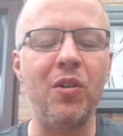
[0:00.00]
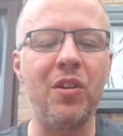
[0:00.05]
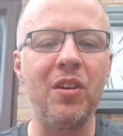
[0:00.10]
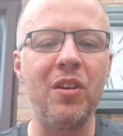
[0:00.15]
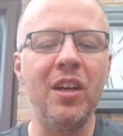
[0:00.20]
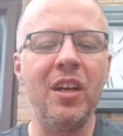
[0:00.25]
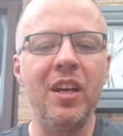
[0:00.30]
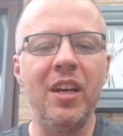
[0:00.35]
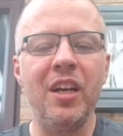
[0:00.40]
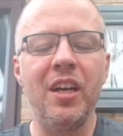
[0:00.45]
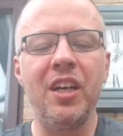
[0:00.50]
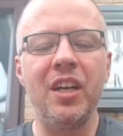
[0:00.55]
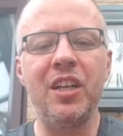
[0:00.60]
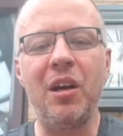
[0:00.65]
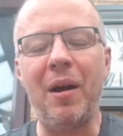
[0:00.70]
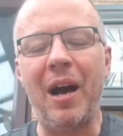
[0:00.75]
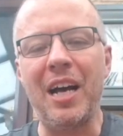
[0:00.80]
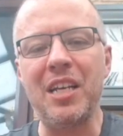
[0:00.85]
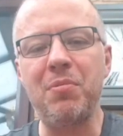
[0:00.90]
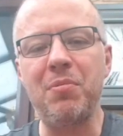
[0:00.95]
And, you
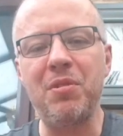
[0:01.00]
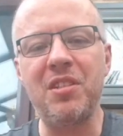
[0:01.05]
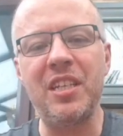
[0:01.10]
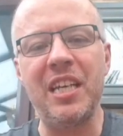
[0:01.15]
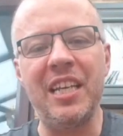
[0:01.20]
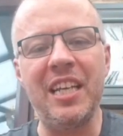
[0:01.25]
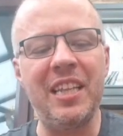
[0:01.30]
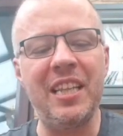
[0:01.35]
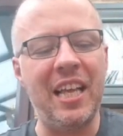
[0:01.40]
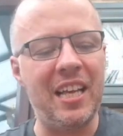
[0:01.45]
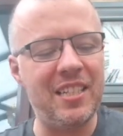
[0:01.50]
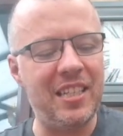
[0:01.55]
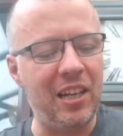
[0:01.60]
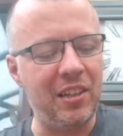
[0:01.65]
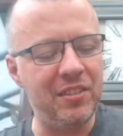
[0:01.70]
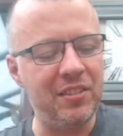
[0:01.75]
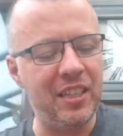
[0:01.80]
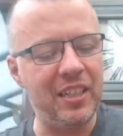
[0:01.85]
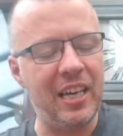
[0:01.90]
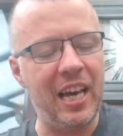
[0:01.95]
know, as was seen in that
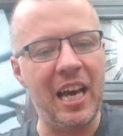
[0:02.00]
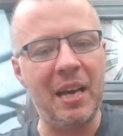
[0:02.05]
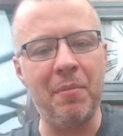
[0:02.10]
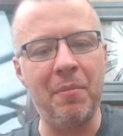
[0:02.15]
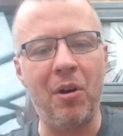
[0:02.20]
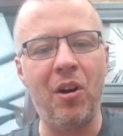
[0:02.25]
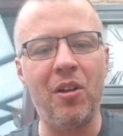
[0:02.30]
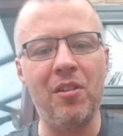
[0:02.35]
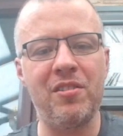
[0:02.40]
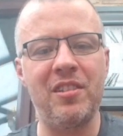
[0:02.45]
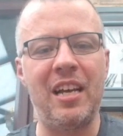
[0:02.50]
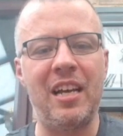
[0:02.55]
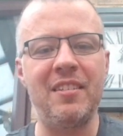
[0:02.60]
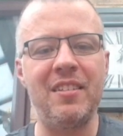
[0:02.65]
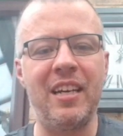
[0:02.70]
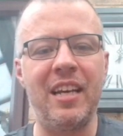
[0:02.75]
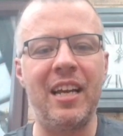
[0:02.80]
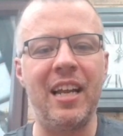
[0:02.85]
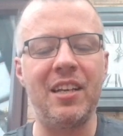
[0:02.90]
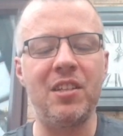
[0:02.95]
Celtic game on
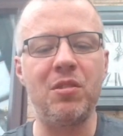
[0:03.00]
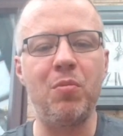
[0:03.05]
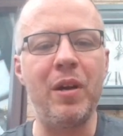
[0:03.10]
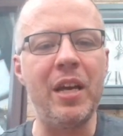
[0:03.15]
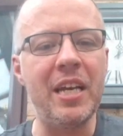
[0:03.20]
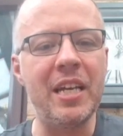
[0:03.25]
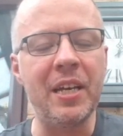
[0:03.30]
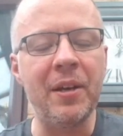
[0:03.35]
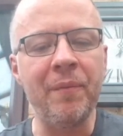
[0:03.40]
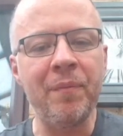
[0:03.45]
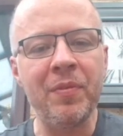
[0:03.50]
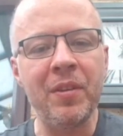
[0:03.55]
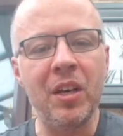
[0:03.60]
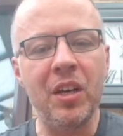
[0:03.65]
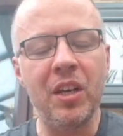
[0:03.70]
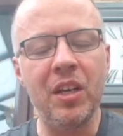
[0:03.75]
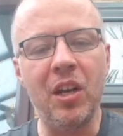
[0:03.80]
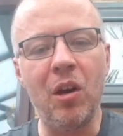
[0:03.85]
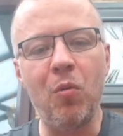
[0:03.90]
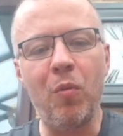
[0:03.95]
Saturday last week,
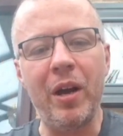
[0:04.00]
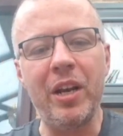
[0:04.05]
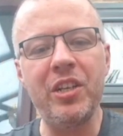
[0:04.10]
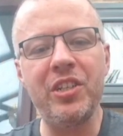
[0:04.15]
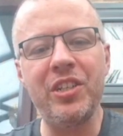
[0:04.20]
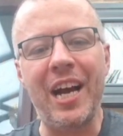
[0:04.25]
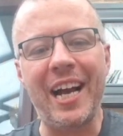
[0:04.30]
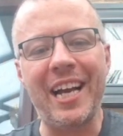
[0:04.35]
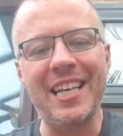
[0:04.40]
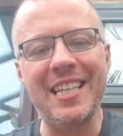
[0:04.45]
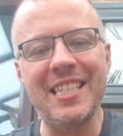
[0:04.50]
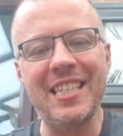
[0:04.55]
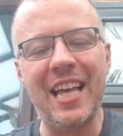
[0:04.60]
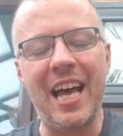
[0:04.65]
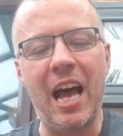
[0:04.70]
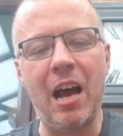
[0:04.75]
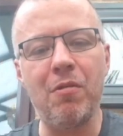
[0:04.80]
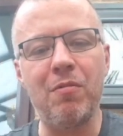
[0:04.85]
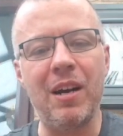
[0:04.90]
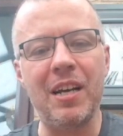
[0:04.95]
you know, when Jack is
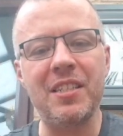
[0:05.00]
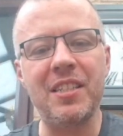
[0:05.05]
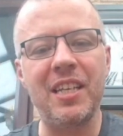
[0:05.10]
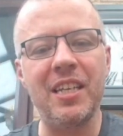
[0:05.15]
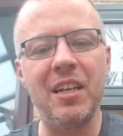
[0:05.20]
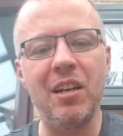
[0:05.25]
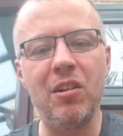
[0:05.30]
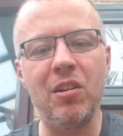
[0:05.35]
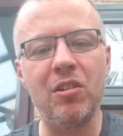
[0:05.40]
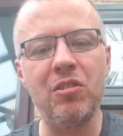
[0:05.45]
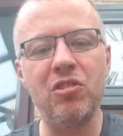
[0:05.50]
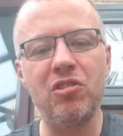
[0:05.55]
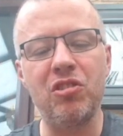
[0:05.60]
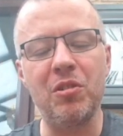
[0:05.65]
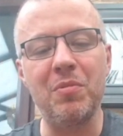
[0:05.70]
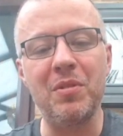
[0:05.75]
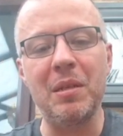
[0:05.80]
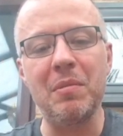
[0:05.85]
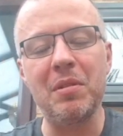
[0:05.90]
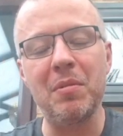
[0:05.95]
there, Raskin and
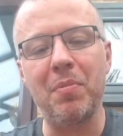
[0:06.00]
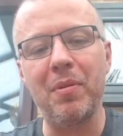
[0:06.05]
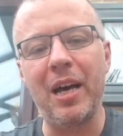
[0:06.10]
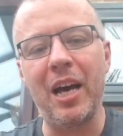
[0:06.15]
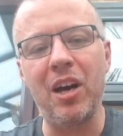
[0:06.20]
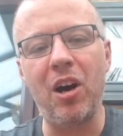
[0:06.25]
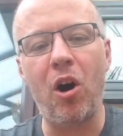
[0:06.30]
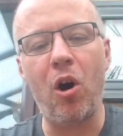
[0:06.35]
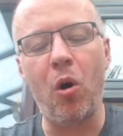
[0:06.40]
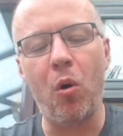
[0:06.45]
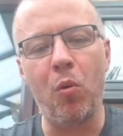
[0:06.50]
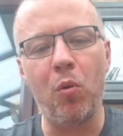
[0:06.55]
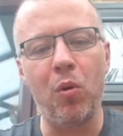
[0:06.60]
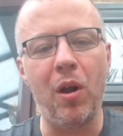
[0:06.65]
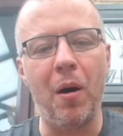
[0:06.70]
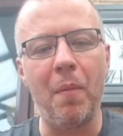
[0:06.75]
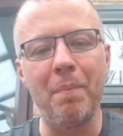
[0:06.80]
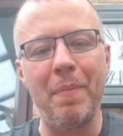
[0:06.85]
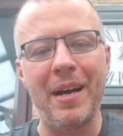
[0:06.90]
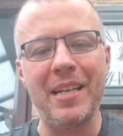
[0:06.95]
Lundstram seem to play a whole
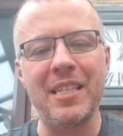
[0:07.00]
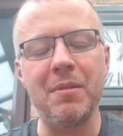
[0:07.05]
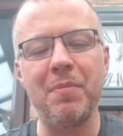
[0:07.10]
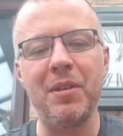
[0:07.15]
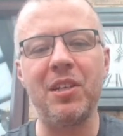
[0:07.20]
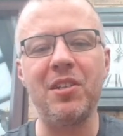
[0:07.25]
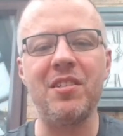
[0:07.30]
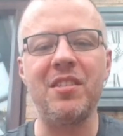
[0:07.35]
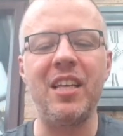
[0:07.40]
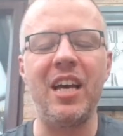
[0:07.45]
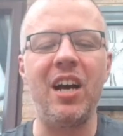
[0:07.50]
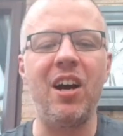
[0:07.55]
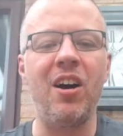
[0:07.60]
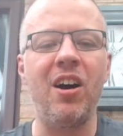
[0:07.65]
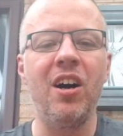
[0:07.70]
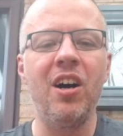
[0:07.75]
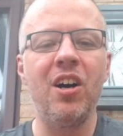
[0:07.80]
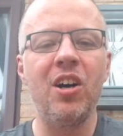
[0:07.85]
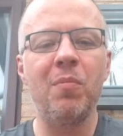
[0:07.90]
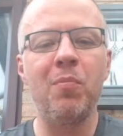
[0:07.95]
lot better because they are
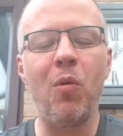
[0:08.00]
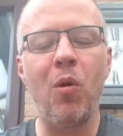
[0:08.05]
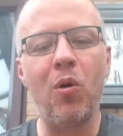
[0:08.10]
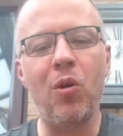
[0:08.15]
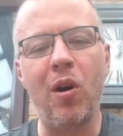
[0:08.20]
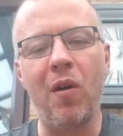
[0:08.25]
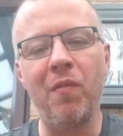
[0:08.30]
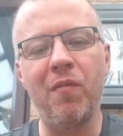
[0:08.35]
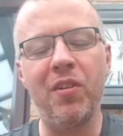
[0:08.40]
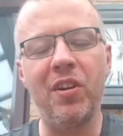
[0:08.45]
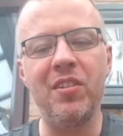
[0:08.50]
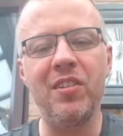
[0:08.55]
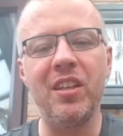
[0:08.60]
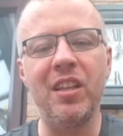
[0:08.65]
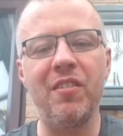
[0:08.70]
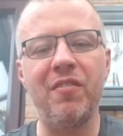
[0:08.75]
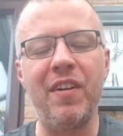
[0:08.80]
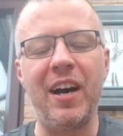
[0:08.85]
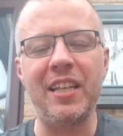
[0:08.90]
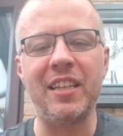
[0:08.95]
more confident in
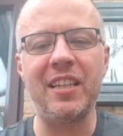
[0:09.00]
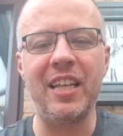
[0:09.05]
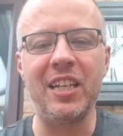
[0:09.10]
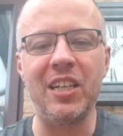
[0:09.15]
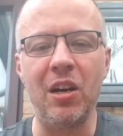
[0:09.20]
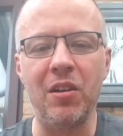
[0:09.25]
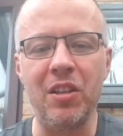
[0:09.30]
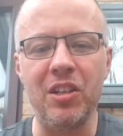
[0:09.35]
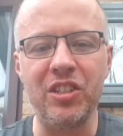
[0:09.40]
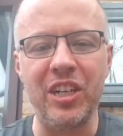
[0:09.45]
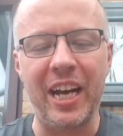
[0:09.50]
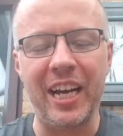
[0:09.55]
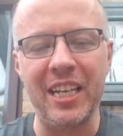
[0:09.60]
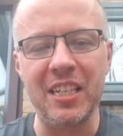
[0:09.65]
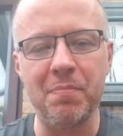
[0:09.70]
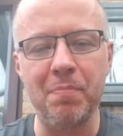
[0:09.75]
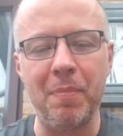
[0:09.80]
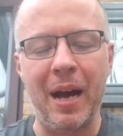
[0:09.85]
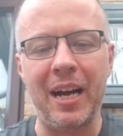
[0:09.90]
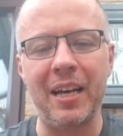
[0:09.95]
the fact that they know that Jack
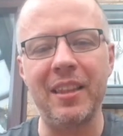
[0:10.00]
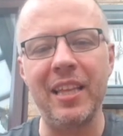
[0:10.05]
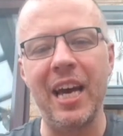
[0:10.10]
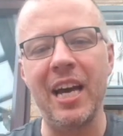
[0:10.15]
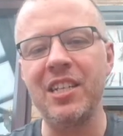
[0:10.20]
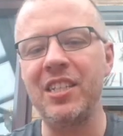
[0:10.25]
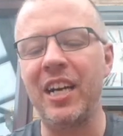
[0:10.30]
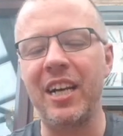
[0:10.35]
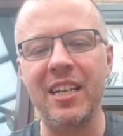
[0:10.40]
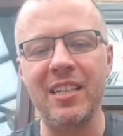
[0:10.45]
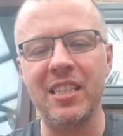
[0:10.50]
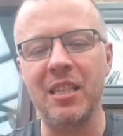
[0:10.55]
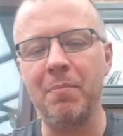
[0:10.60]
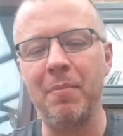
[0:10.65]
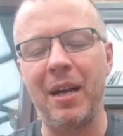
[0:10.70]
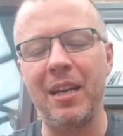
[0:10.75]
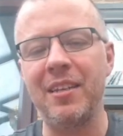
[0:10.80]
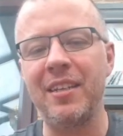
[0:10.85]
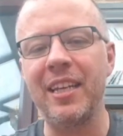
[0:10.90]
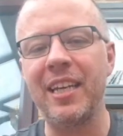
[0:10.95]
is back there. Jack is the
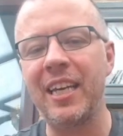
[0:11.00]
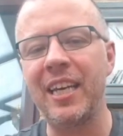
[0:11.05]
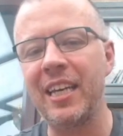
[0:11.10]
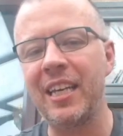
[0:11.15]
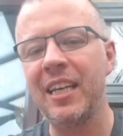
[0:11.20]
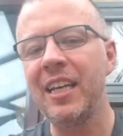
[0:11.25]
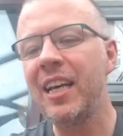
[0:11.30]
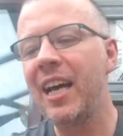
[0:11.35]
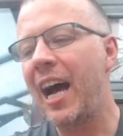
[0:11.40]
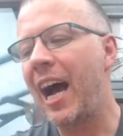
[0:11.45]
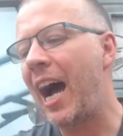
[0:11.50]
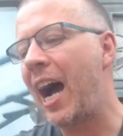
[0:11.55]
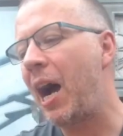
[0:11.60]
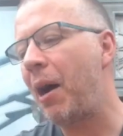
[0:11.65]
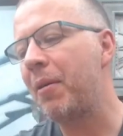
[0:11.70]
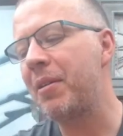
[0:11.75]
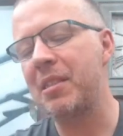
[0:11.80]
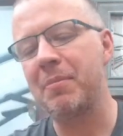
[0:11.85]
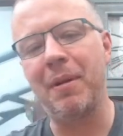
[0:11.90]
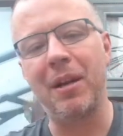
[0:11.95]
man digging
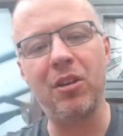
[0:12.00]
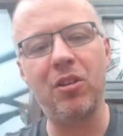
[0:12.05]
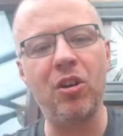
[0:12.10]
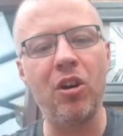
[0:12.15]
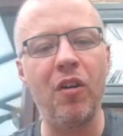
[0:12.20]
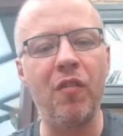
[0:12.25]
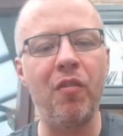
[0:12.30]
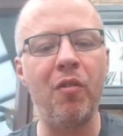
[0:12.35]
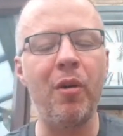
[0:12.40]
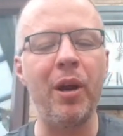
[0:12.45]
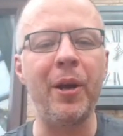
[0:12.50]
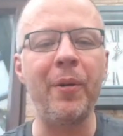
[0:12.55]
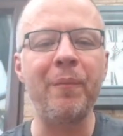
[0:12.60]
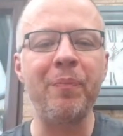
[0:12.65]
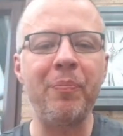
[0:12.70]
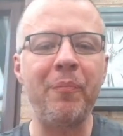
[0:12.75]
out, is the man covering.